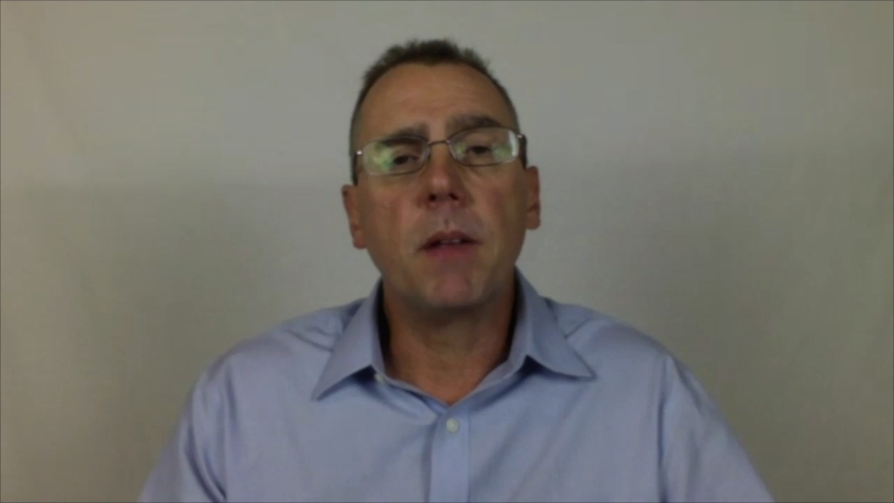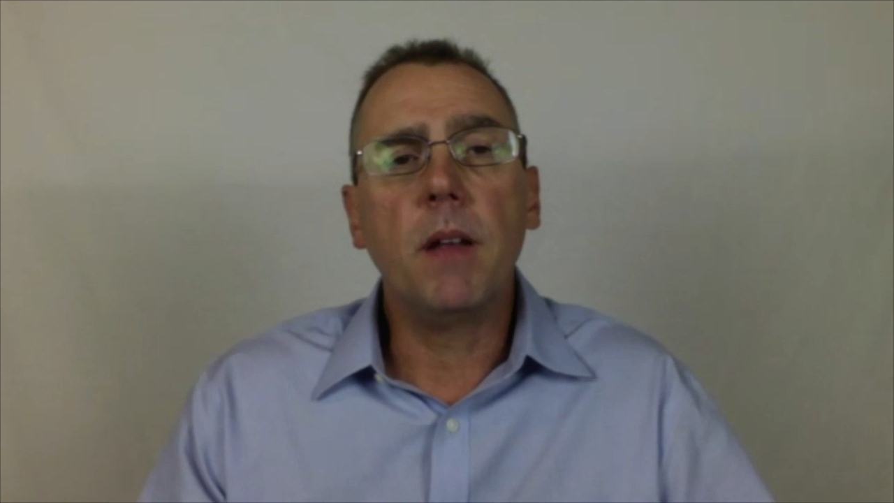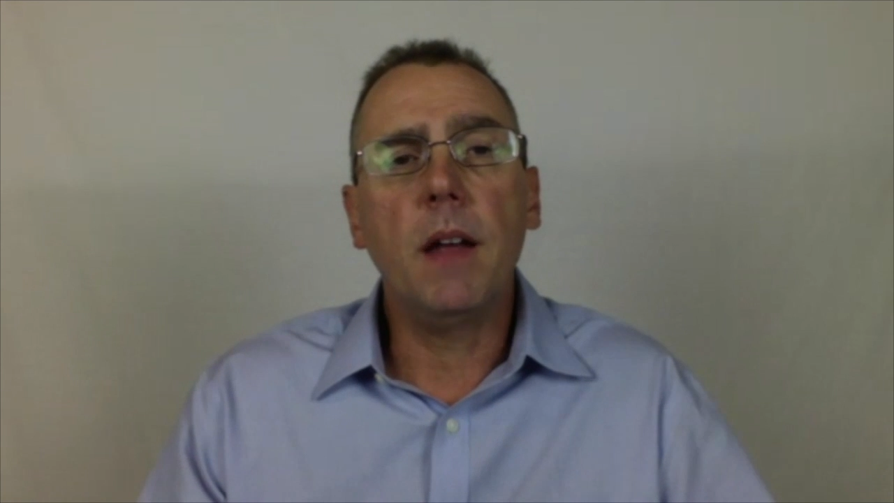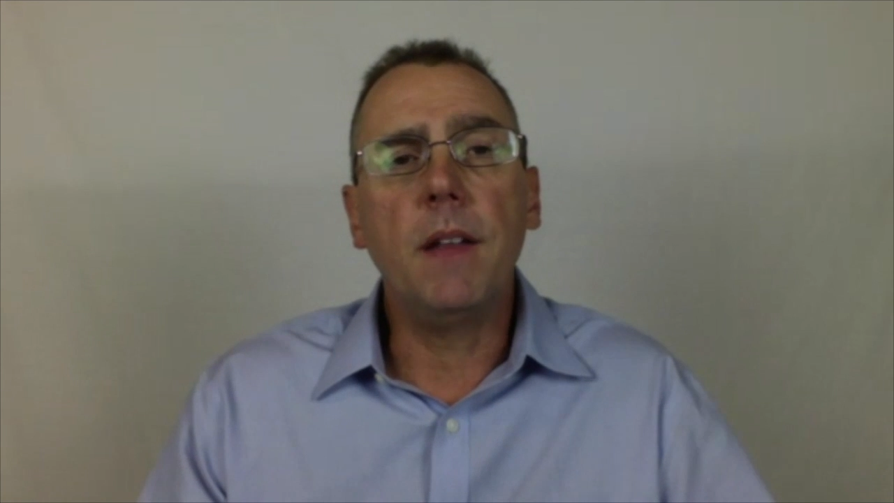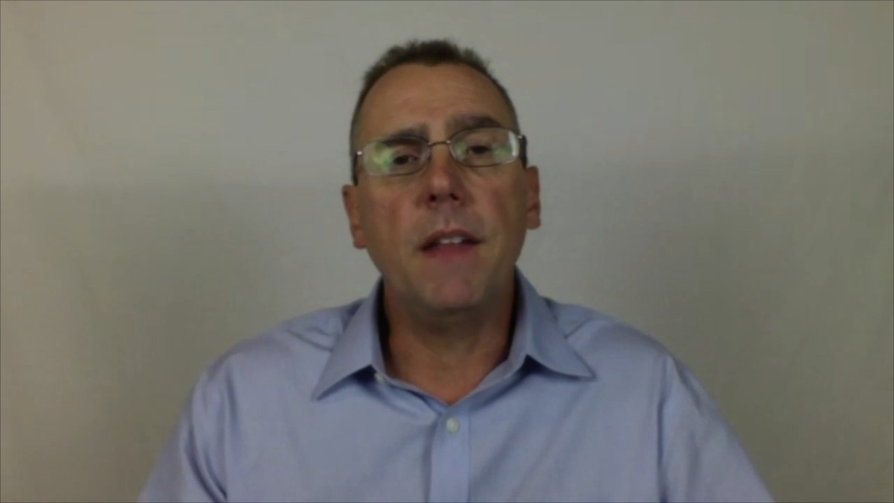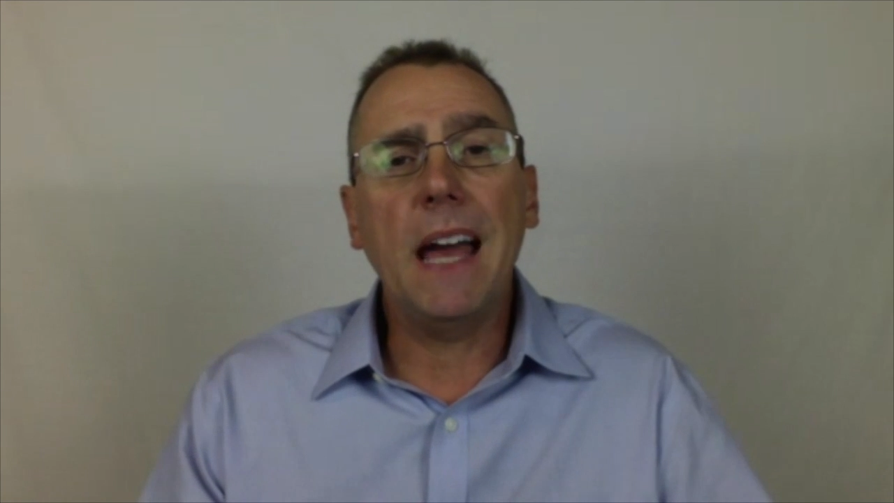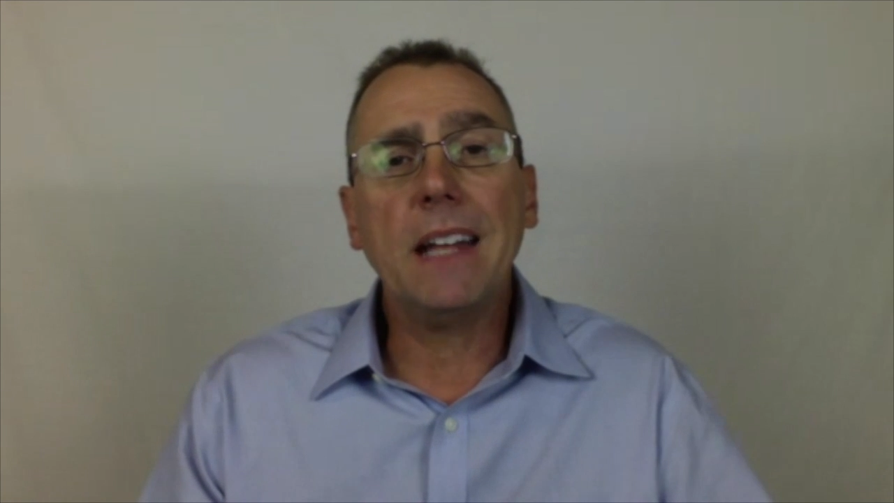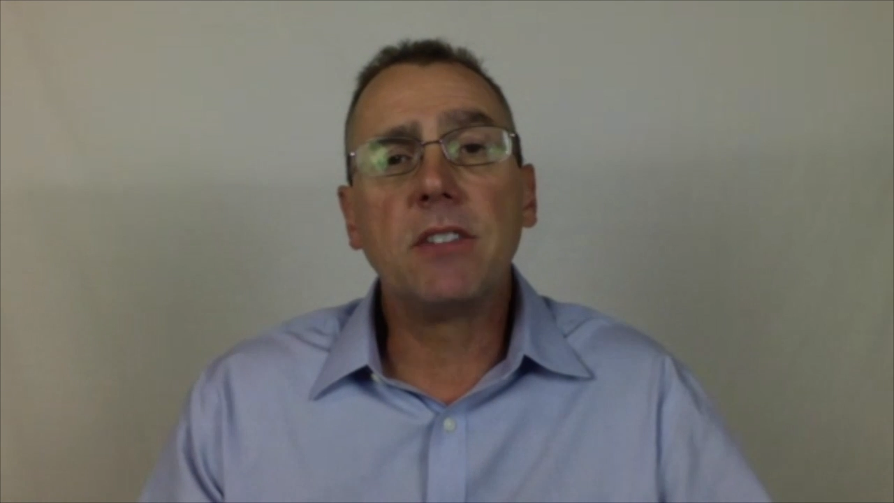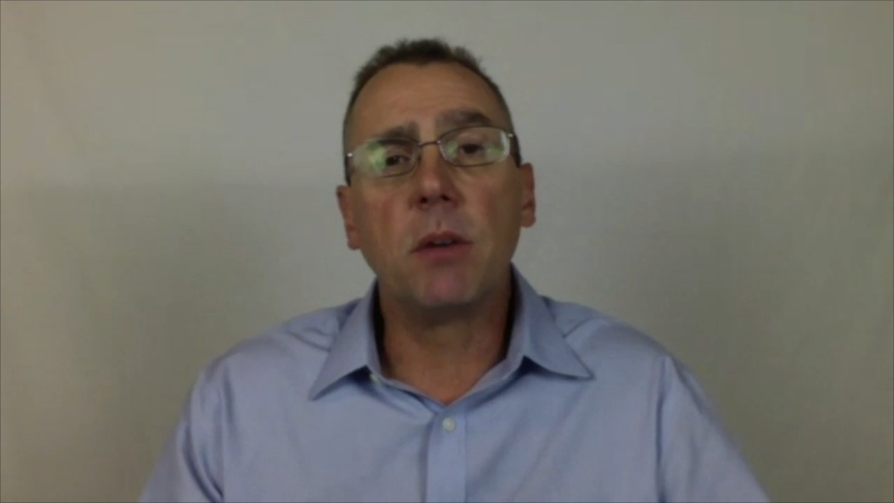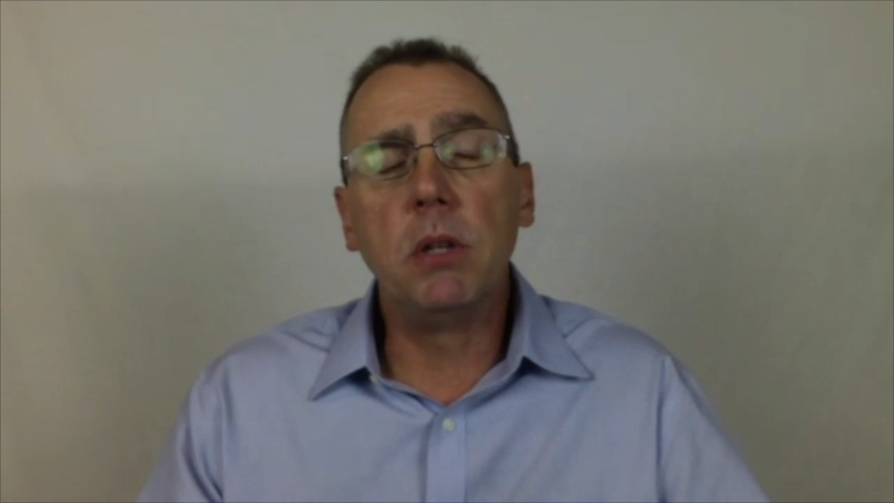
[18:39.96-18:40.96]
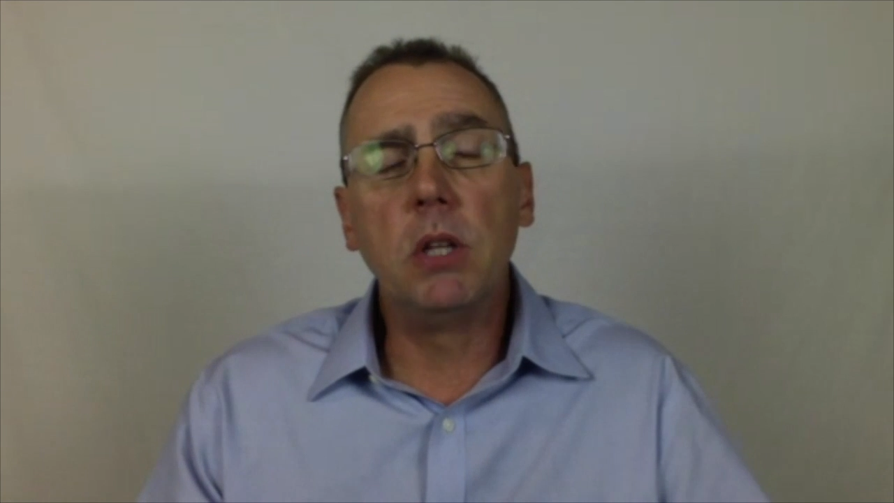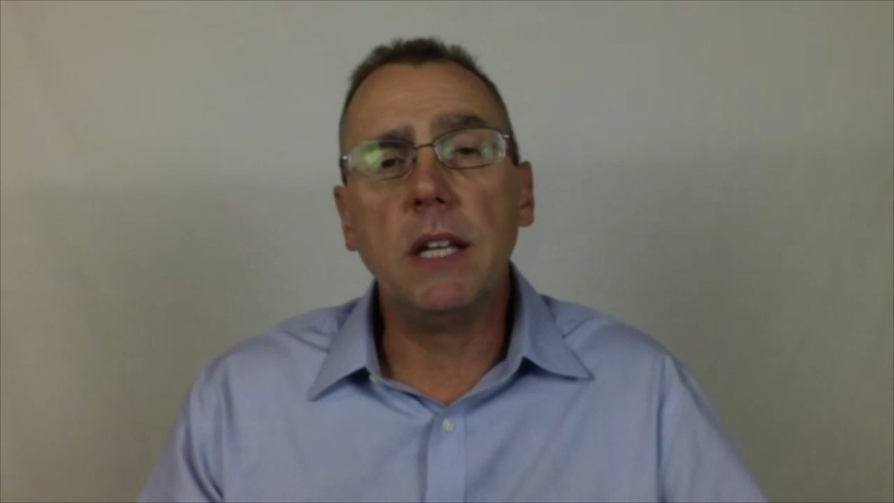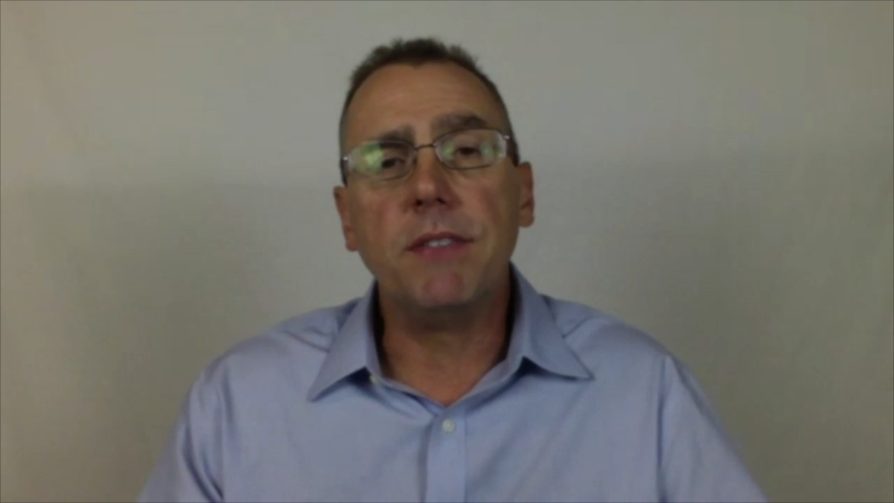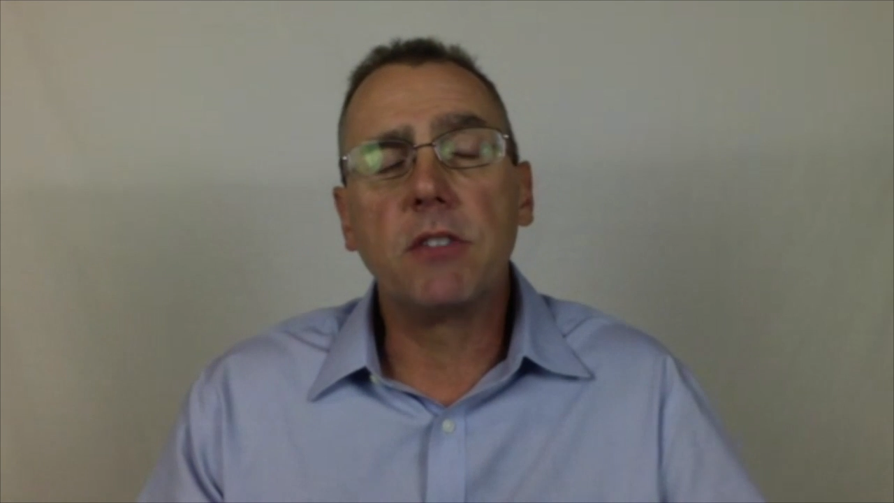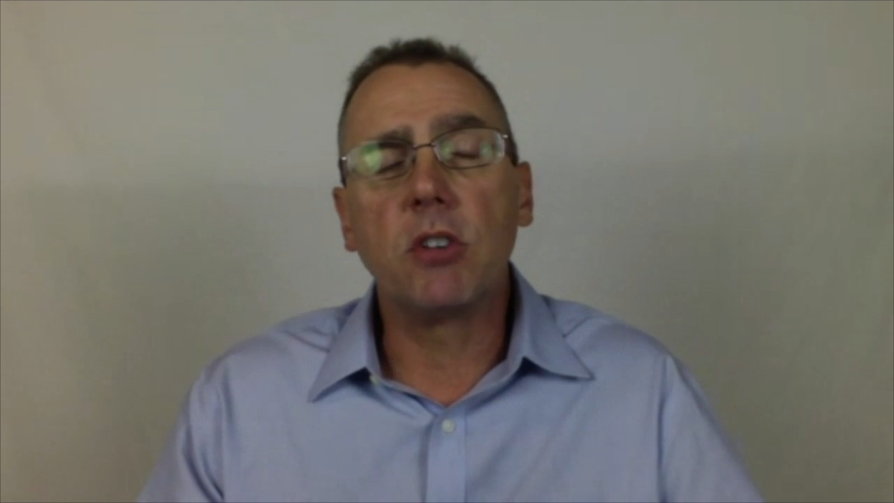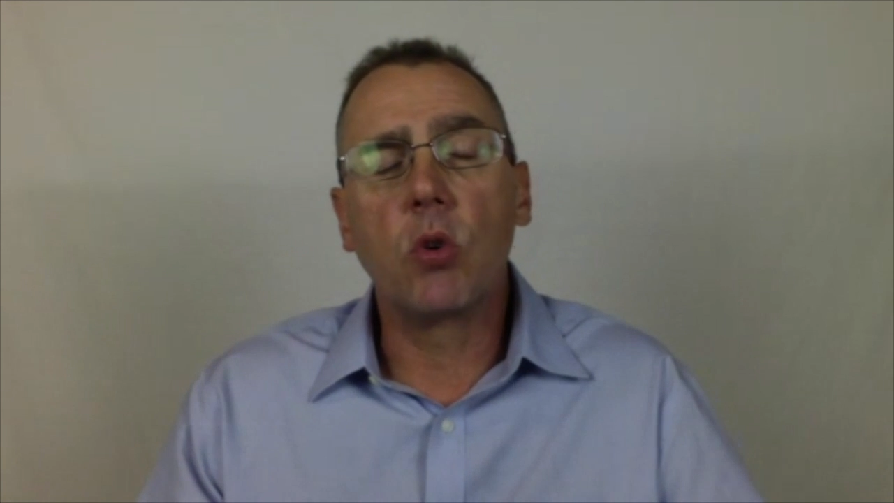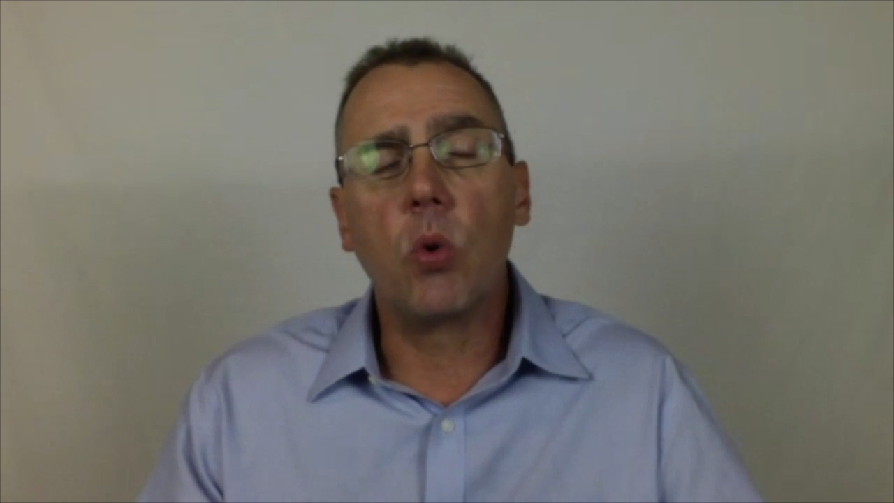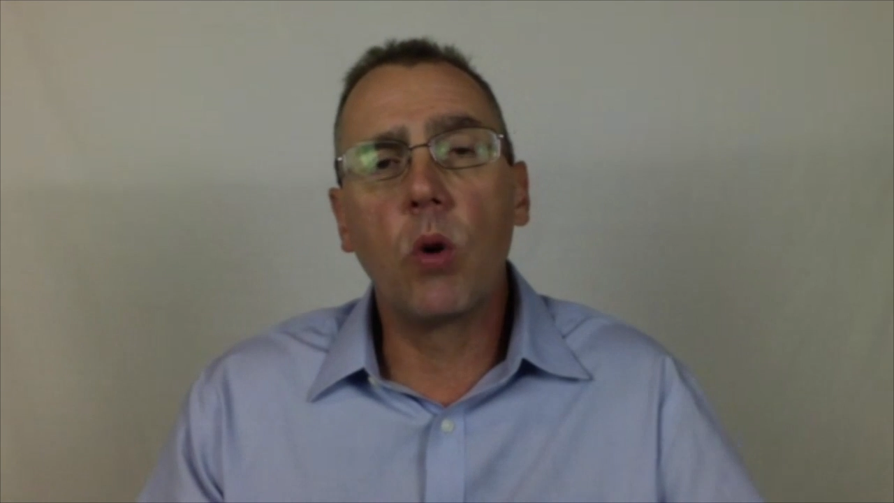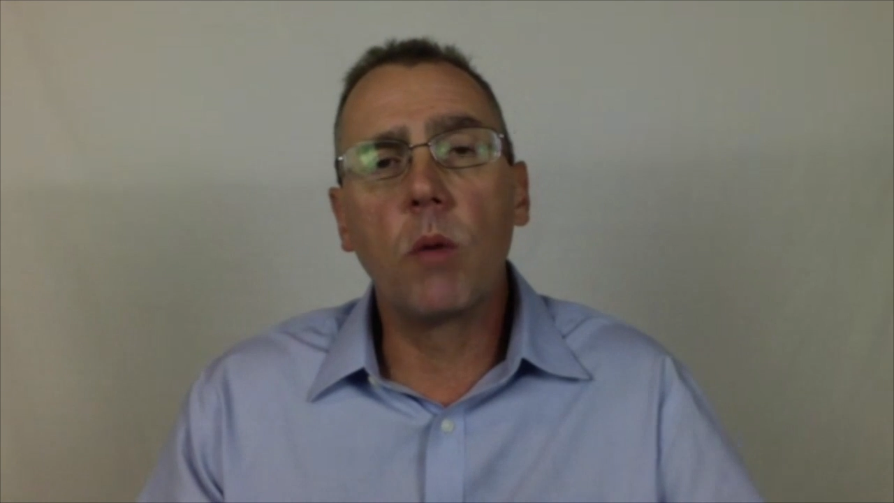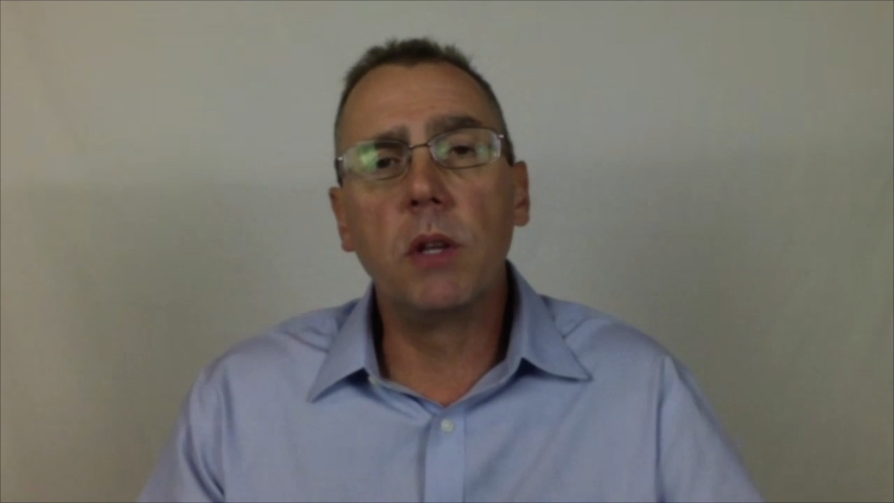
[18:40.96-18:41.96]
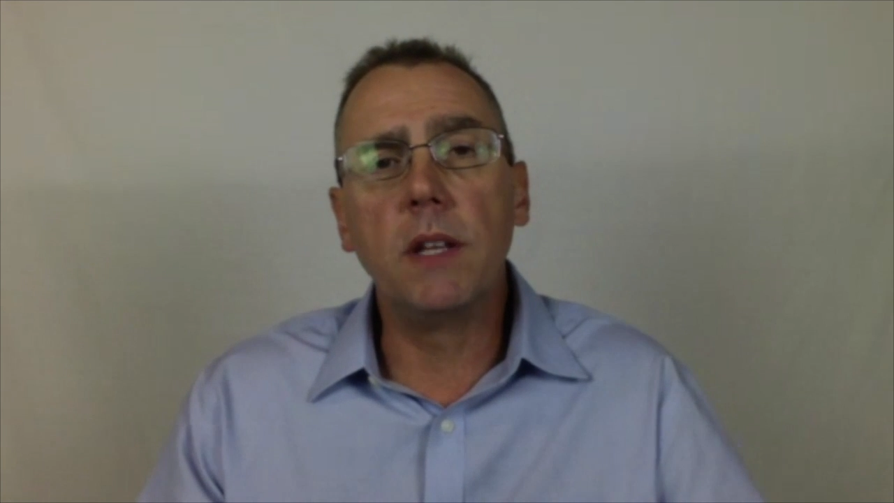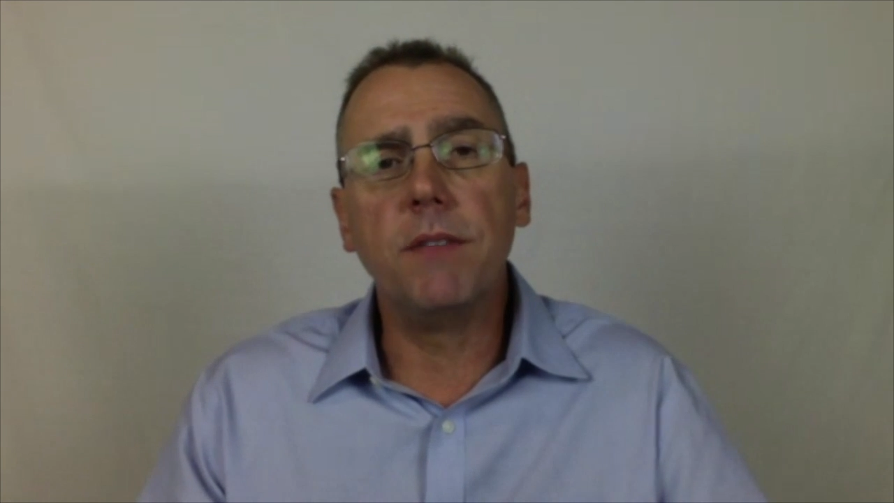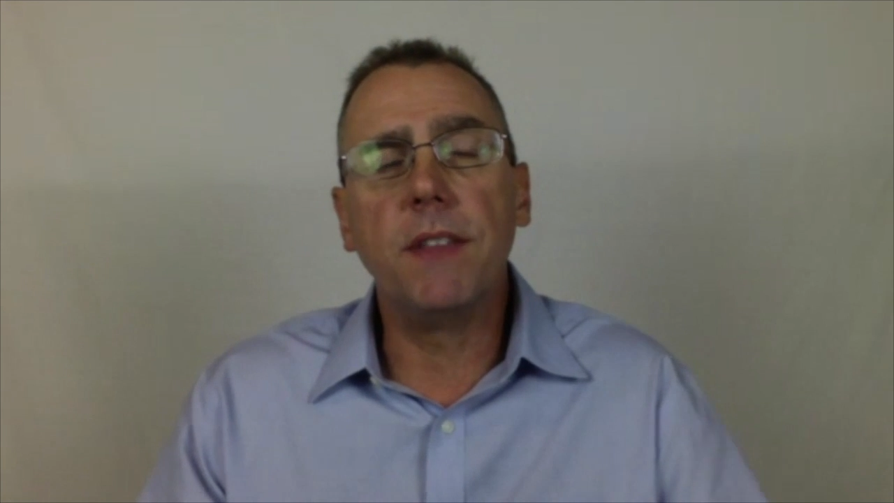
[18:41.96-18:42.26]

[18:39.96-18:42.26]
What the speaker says: And that's a belief, that's a core belief,